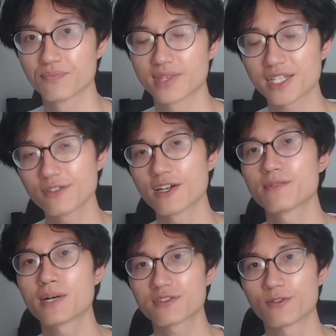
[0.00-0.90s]
Thank you very
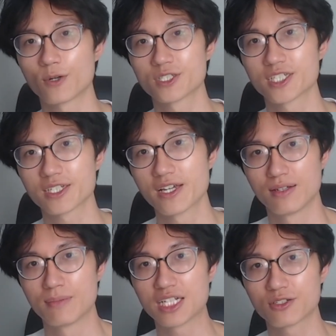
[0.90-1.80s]
much for watching.
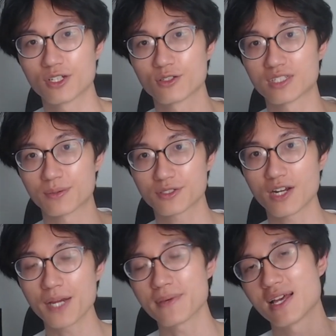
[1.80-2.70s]
Make sure to
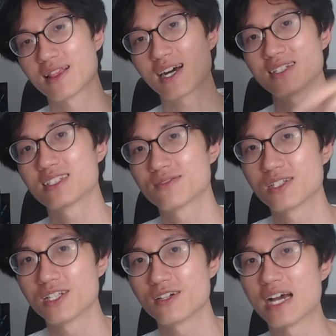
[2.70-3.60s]
subscribe and like this
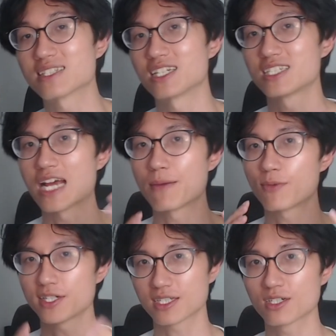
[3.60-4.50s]
video as I share
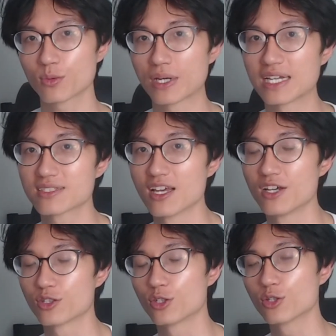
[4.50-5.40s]
practical ways
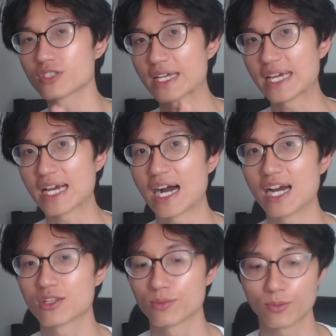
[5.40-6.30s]
to use
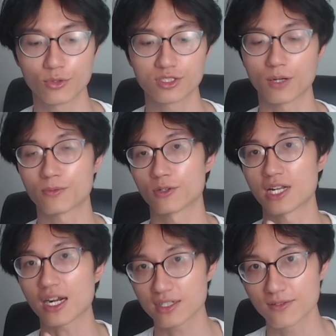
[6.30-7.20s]
AI to boost your
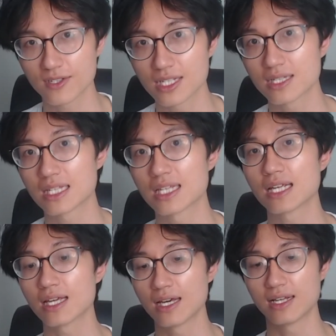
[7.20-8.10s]

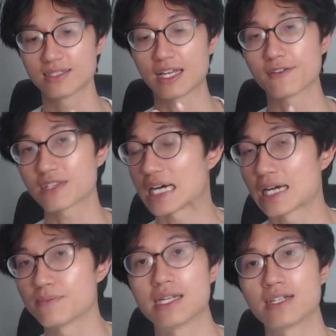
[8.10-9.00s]
productivity, save
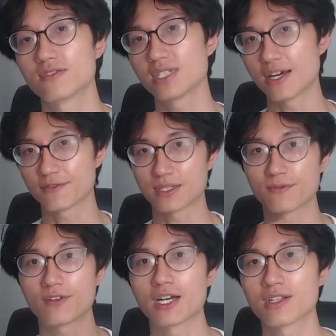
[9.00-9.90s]
time, and even have some
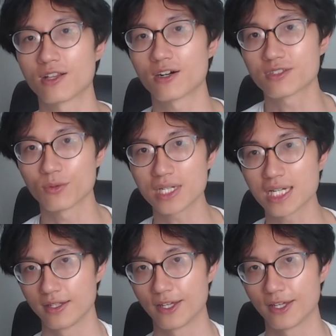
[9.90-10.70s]
fun along the way.